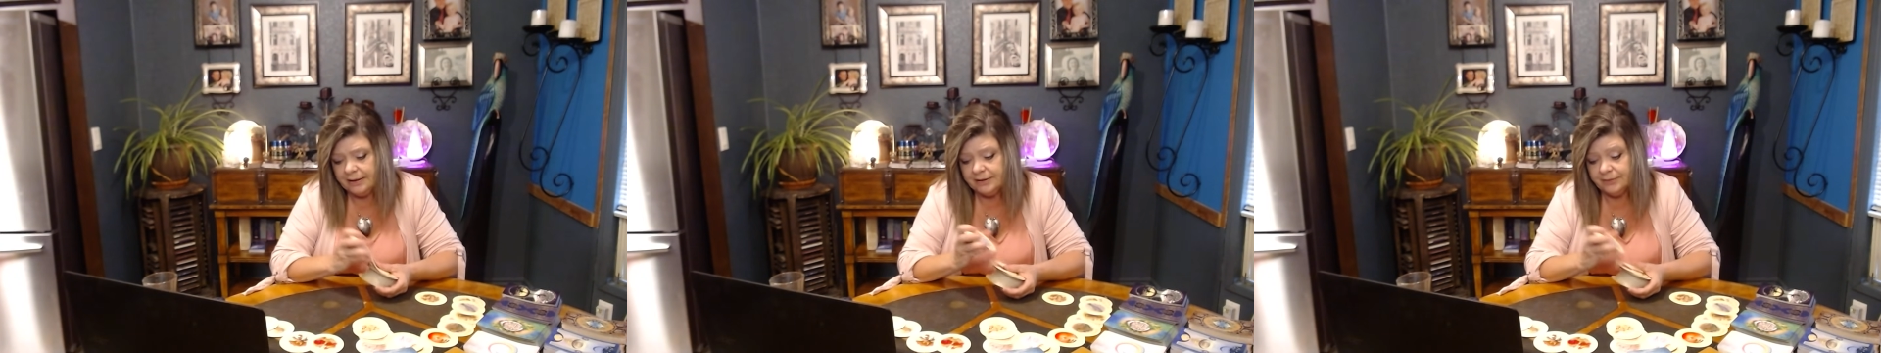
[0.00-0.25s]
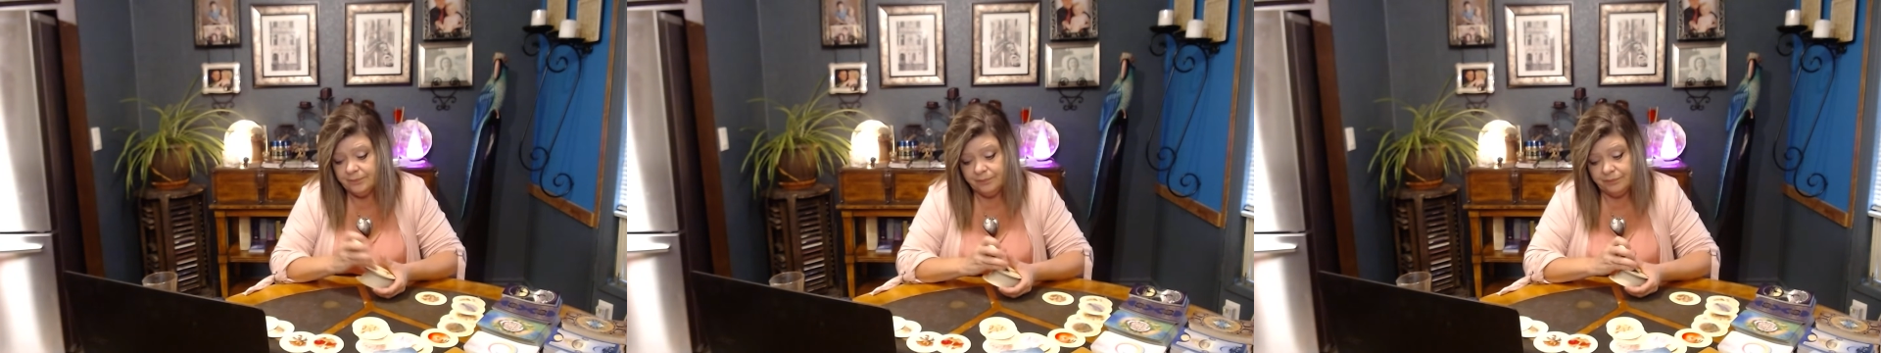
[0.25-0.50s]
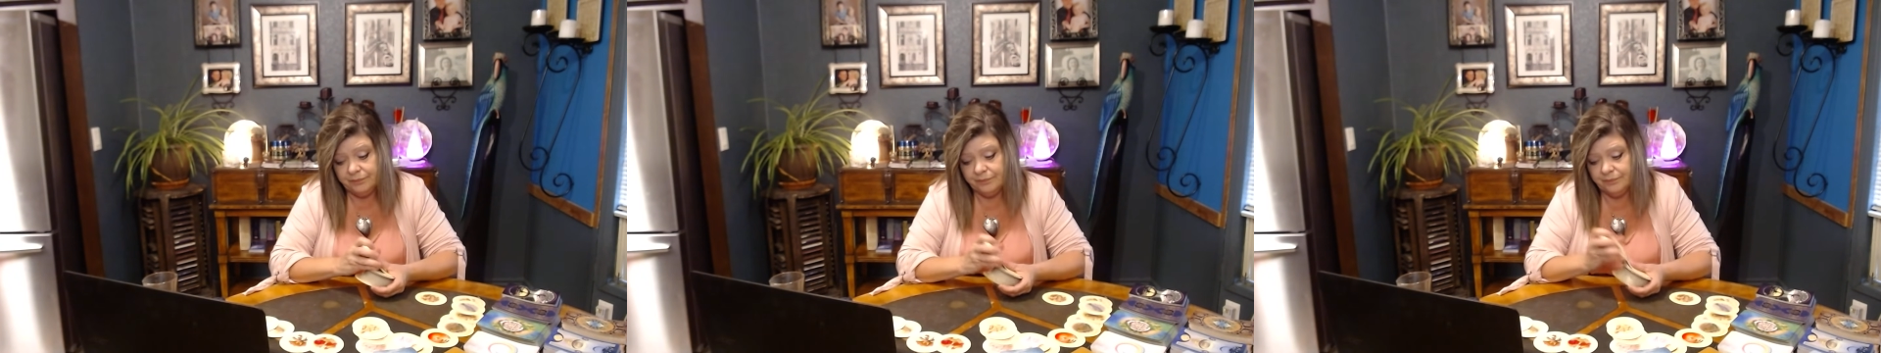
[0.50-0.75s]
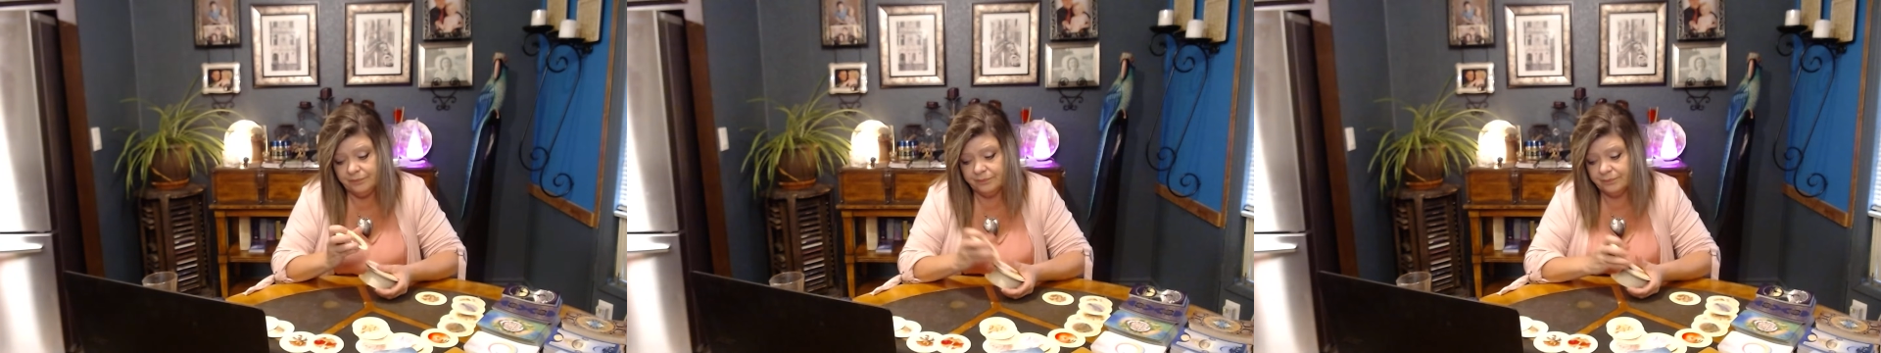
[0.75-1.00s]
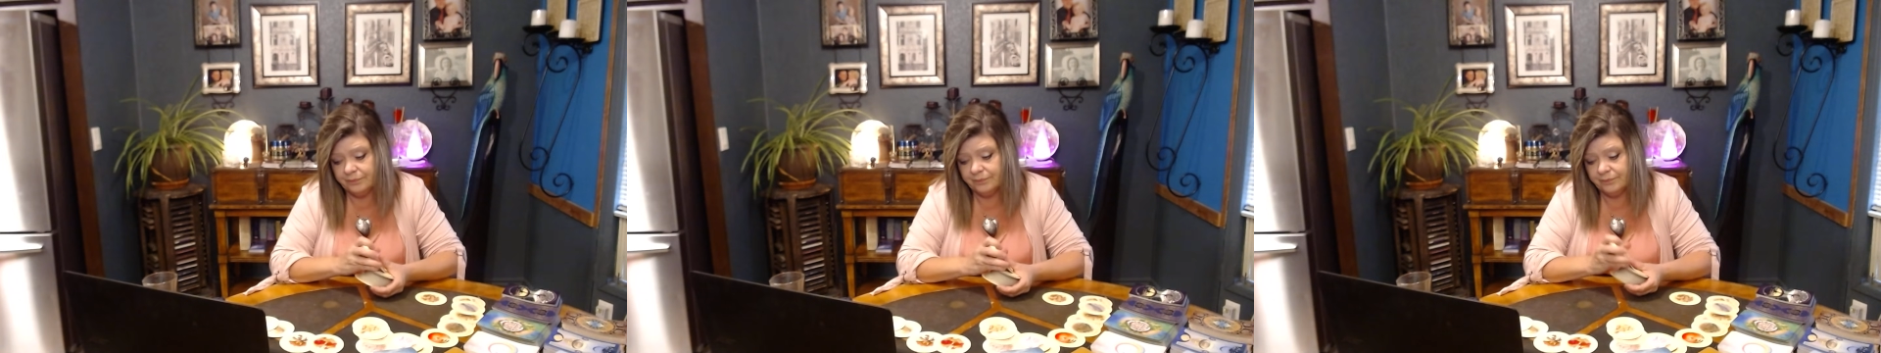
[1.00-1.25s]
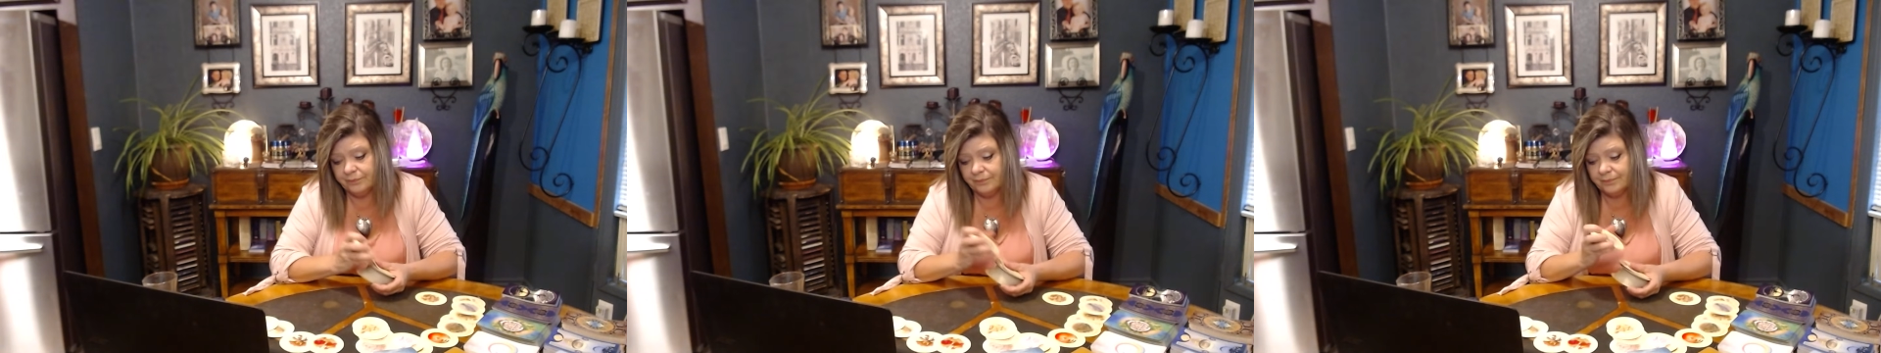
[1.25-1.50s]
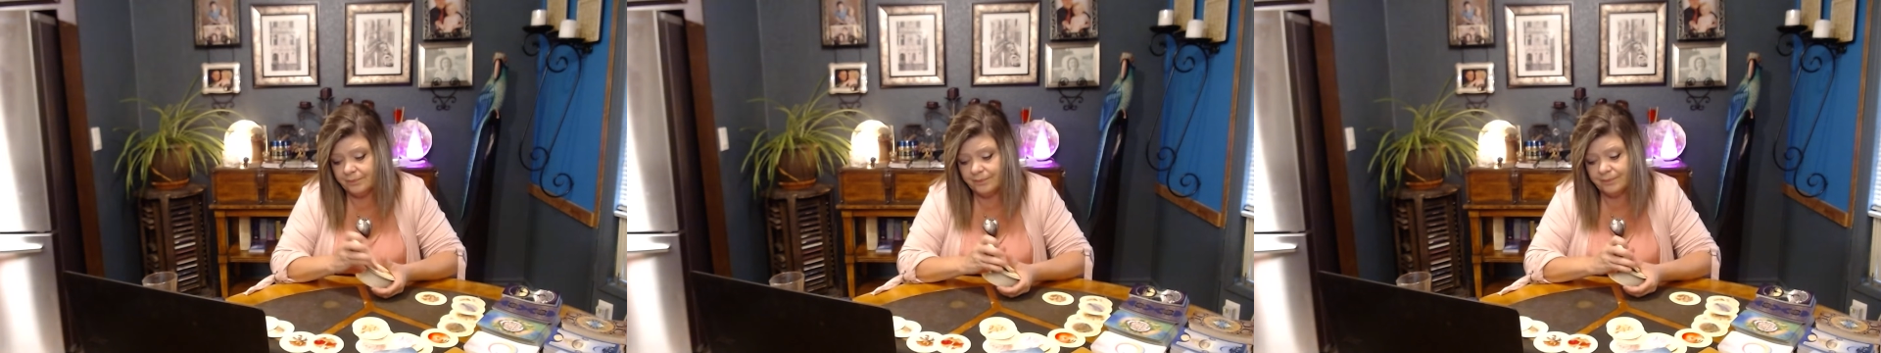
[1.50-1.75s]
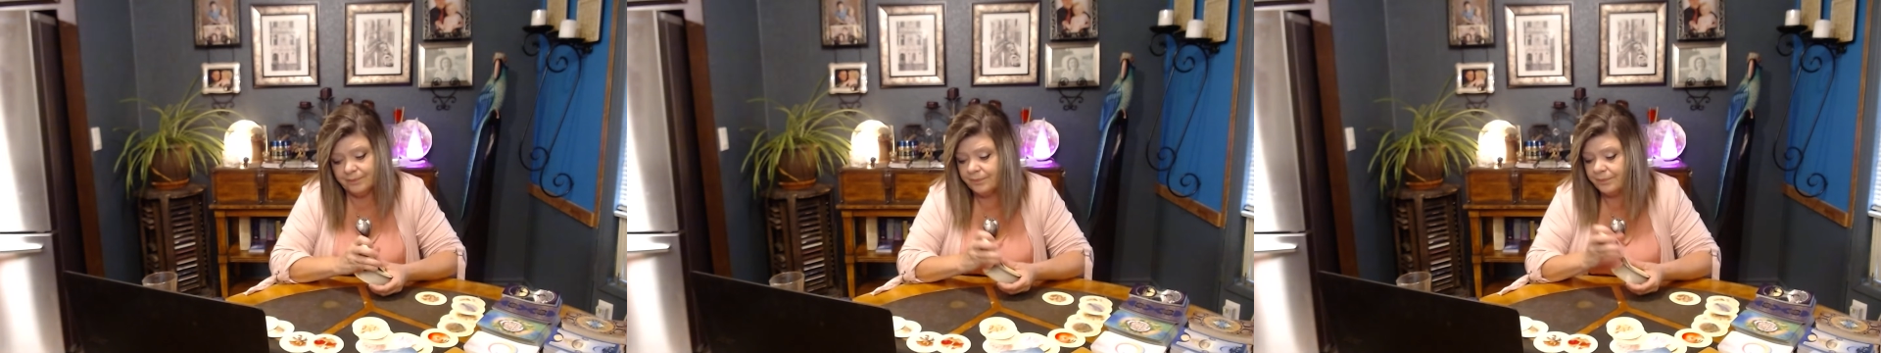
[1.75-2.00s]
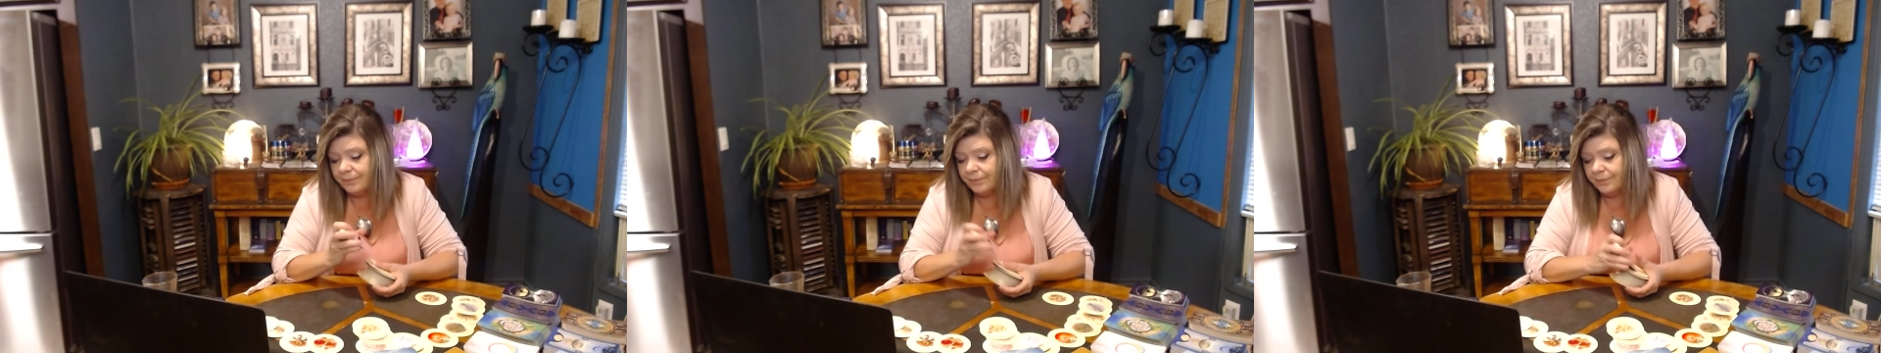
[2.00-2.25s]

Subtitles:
No one is speaking in this clip.